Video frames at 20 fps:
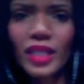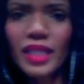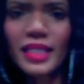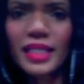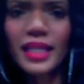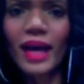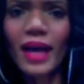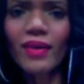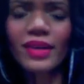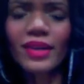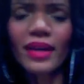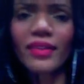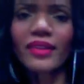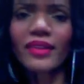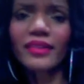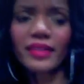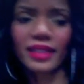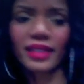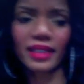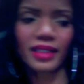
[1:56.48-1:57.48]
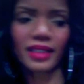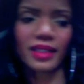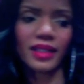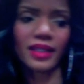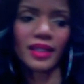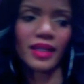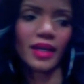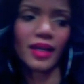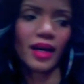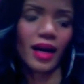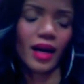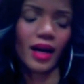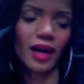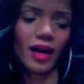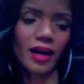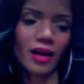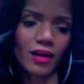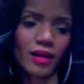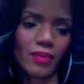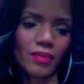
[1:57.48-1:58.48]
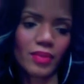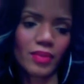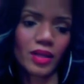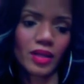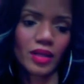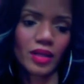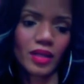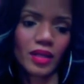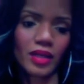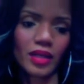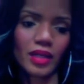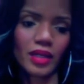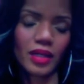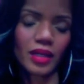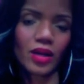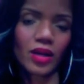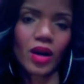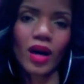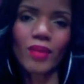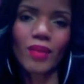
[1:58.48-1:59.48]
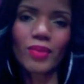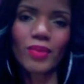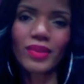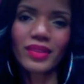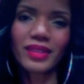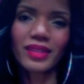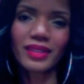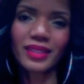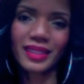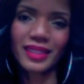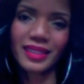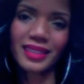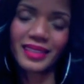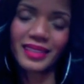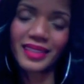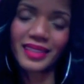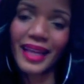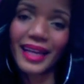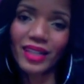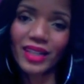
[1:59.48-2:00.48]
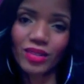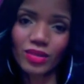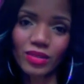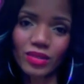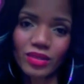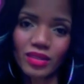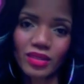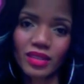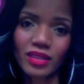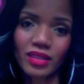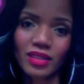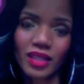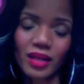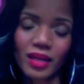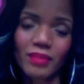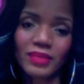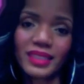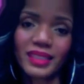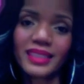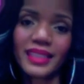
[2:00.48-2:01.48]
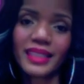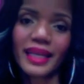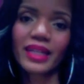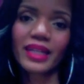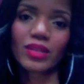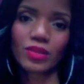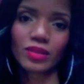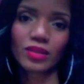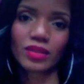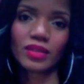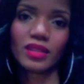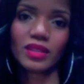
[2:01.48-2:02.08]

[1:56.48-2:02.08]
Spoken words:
Now another thing, come with the tangles, come detangled,